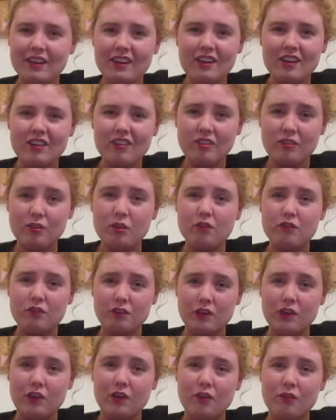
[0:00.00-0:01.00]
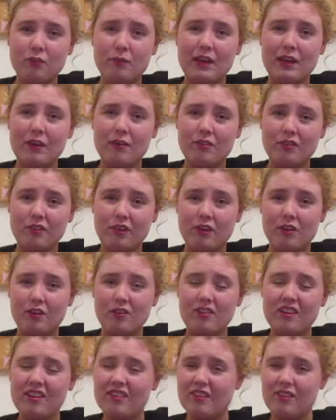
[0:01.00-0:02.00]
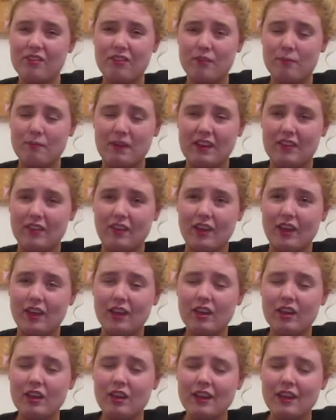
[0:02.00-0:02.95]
she's gone for a lot as well, so she's just amazing.